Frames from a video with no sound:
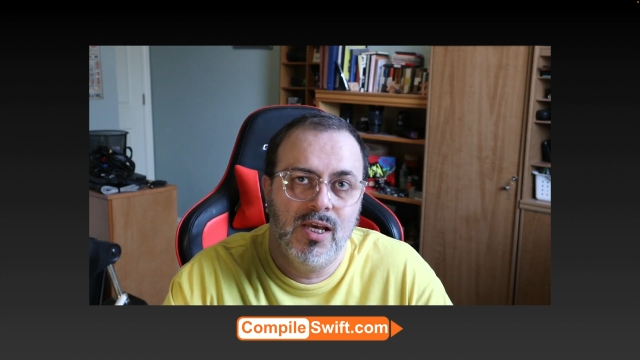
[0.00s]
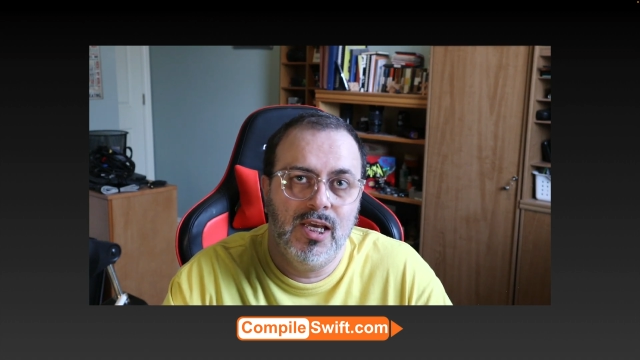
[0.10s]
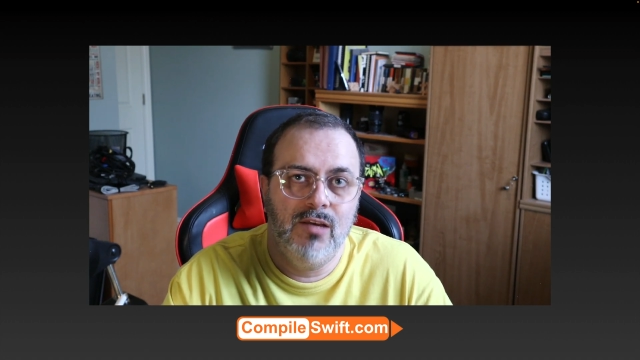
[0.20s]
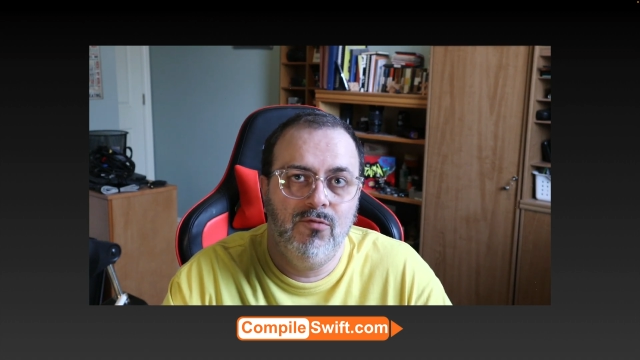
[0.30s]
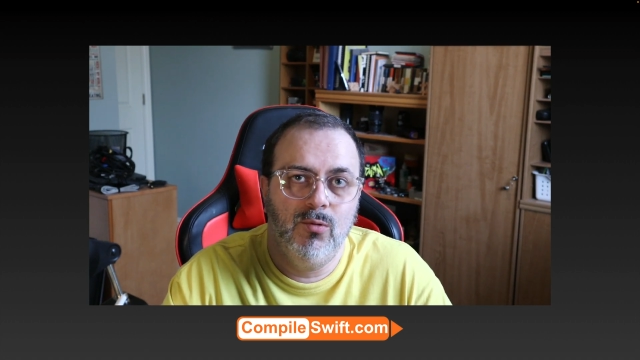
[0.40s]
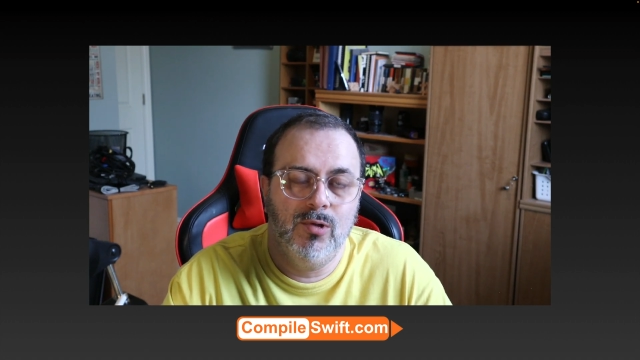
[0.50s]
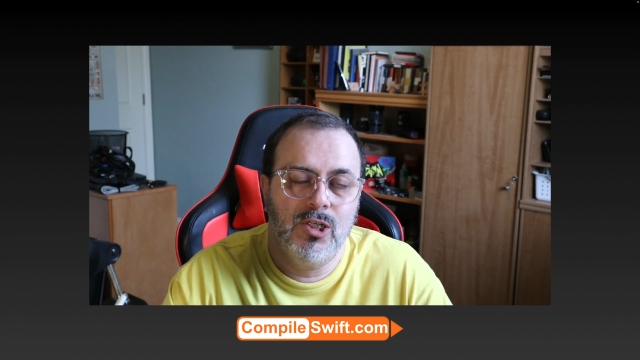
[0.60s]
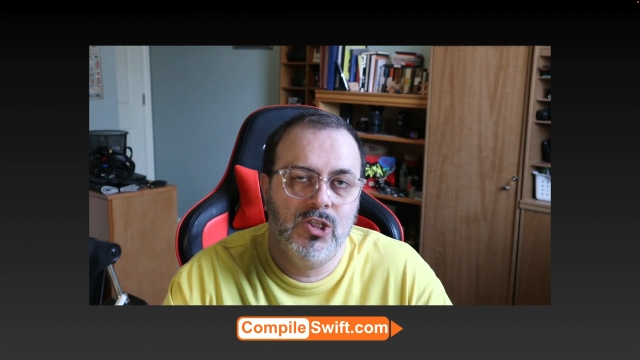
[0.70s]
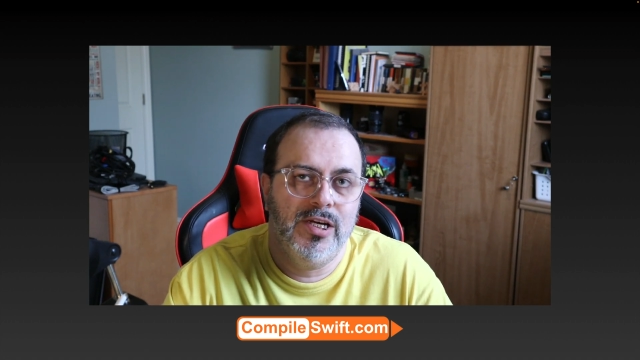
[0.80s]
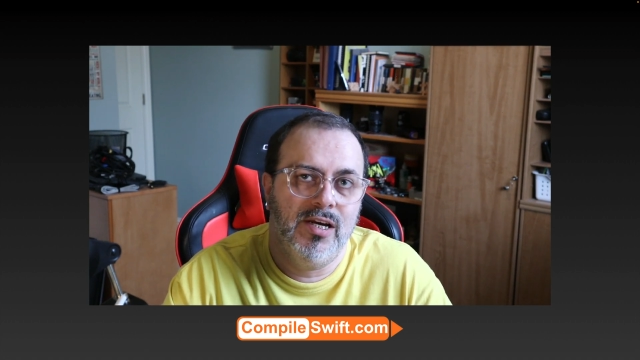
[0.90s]
if you want
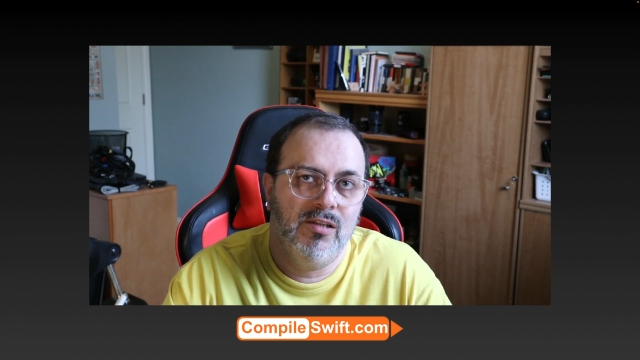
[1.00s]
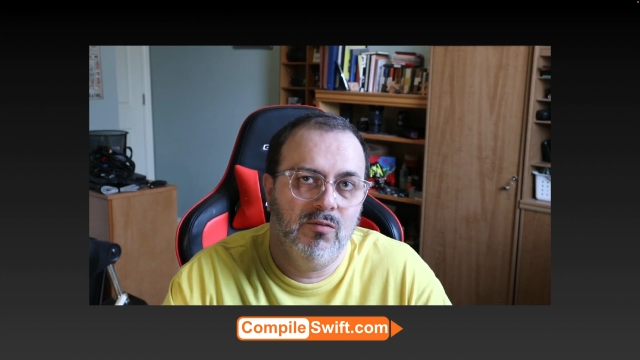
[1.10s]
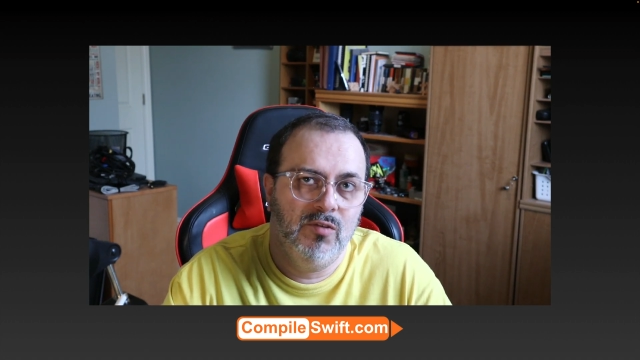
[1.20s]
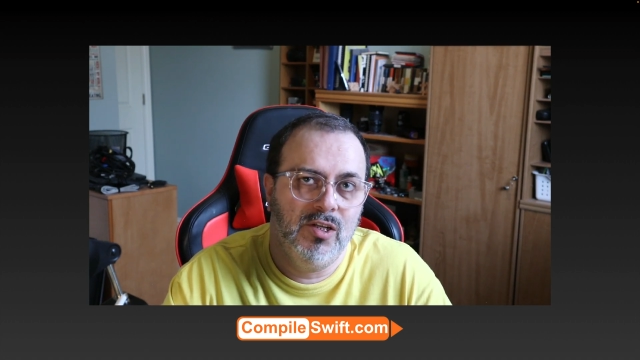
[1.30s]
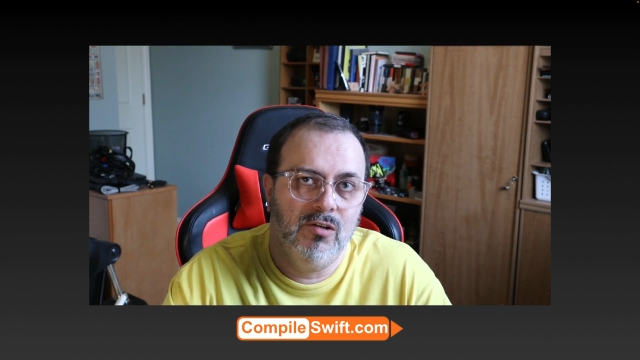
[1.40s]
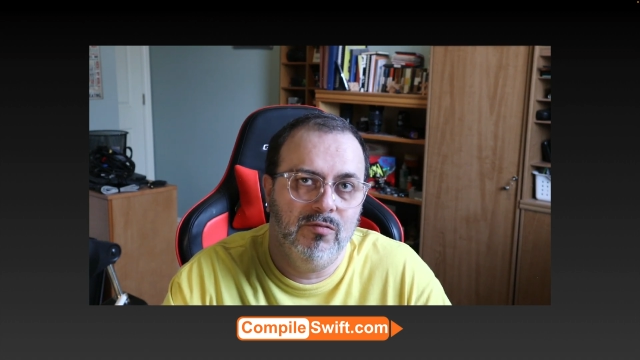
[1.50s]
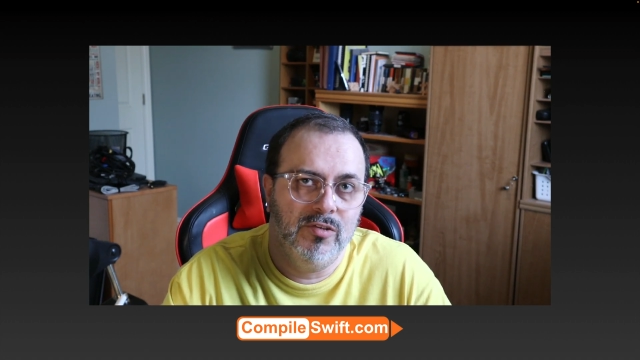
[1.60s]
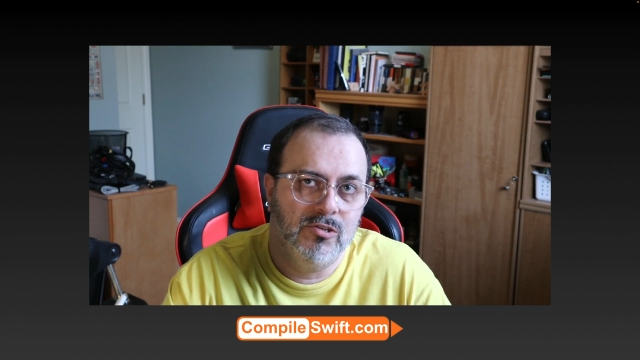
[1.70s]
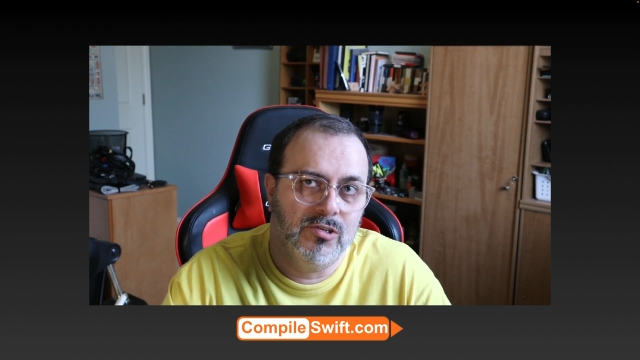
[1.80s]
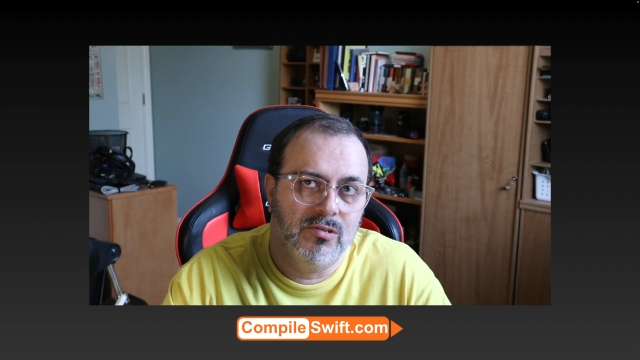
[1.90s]
to check out the video
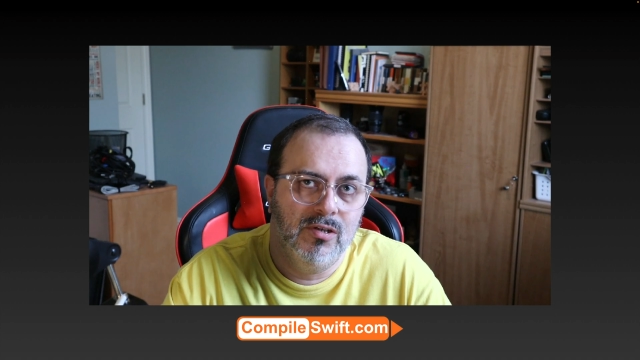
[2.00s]
version.